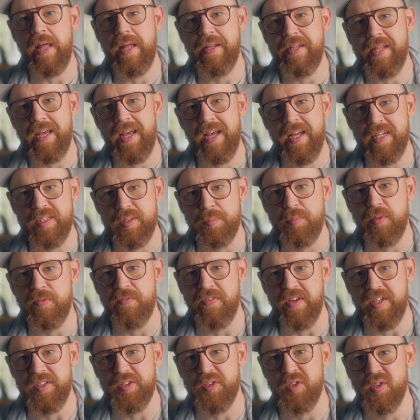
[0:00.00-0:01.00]
and as a
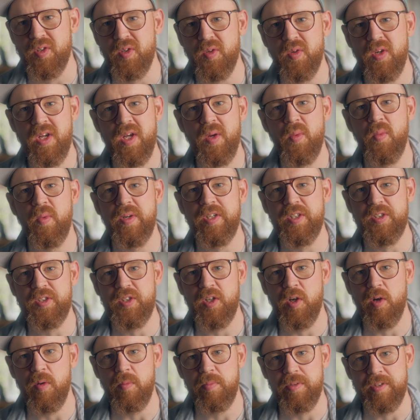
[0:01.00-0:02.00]
professional when you
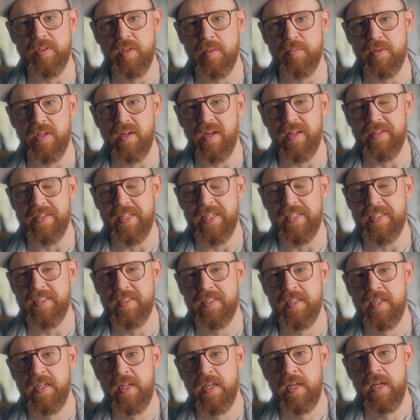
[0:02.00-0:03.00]
show up with something like this.